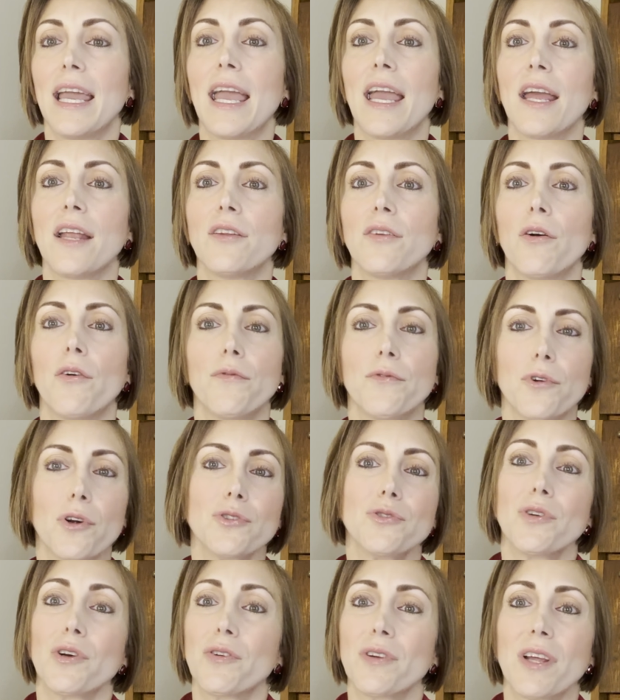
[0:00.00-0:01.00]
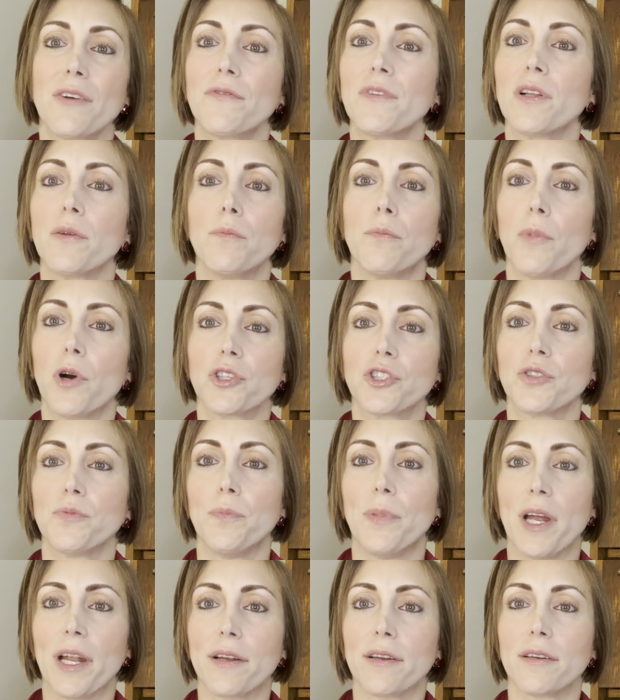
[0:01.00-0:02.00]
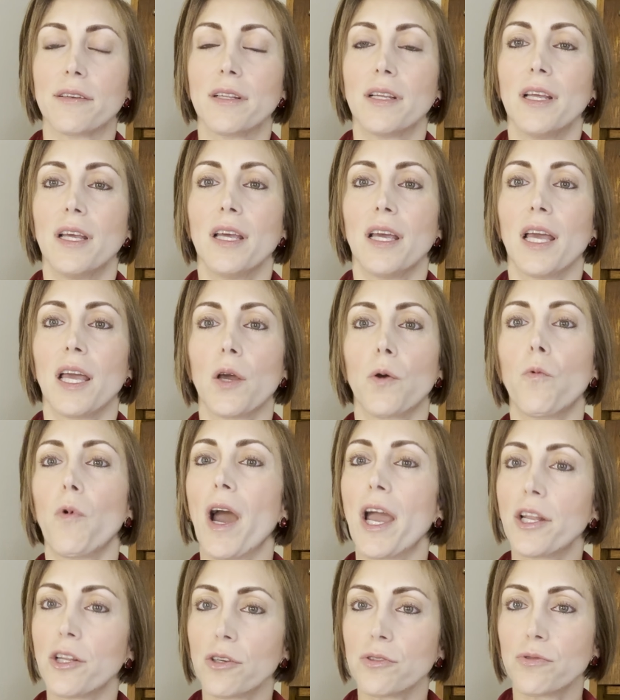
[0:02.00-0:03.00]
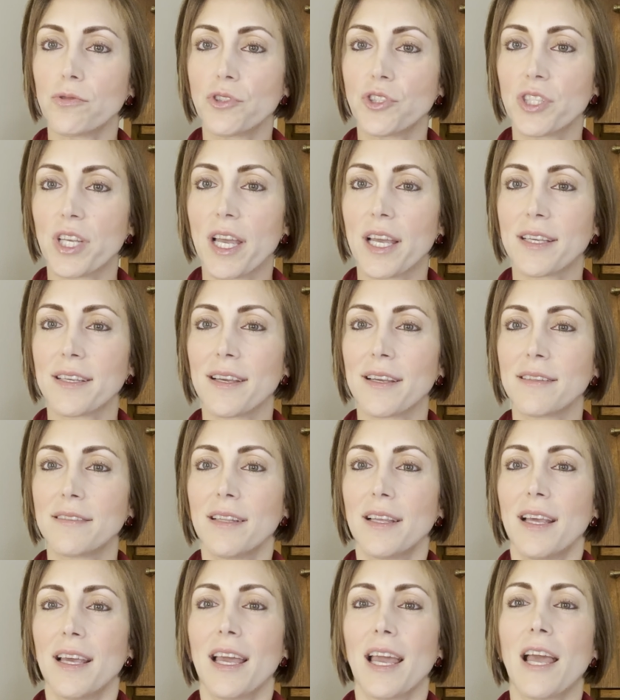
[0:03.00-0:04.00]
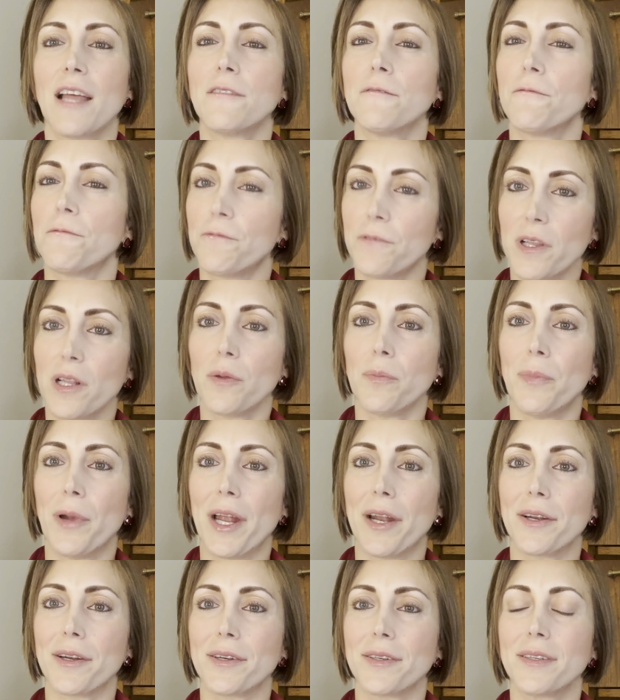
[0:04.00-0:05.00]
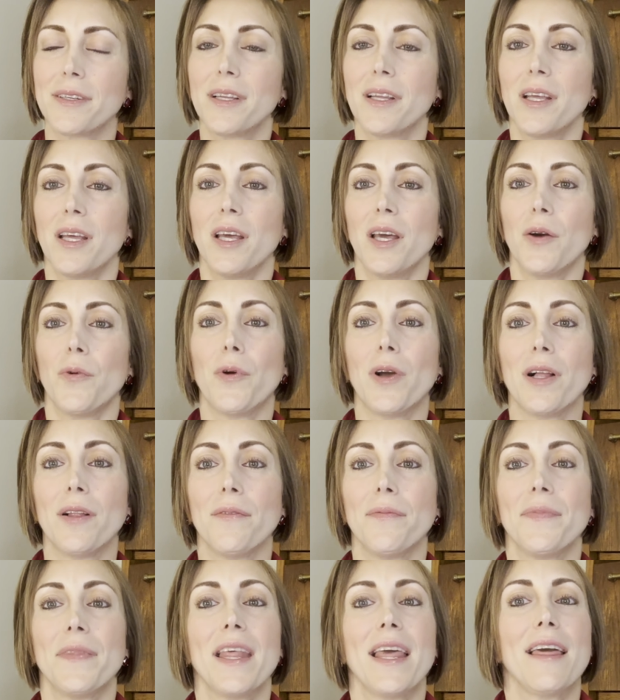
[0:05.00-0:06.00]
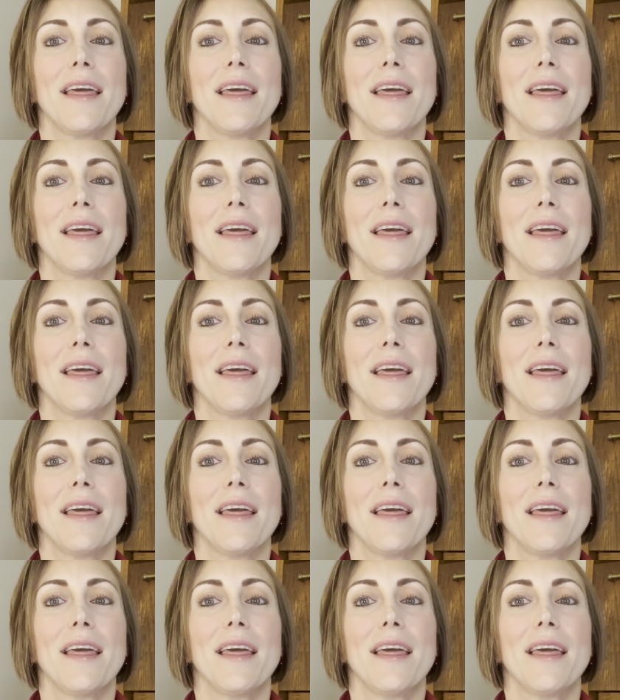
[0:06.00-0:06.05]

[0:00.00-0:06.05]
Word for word: And of course, you're gonna feel much better. And why not to check it and feel better? Well,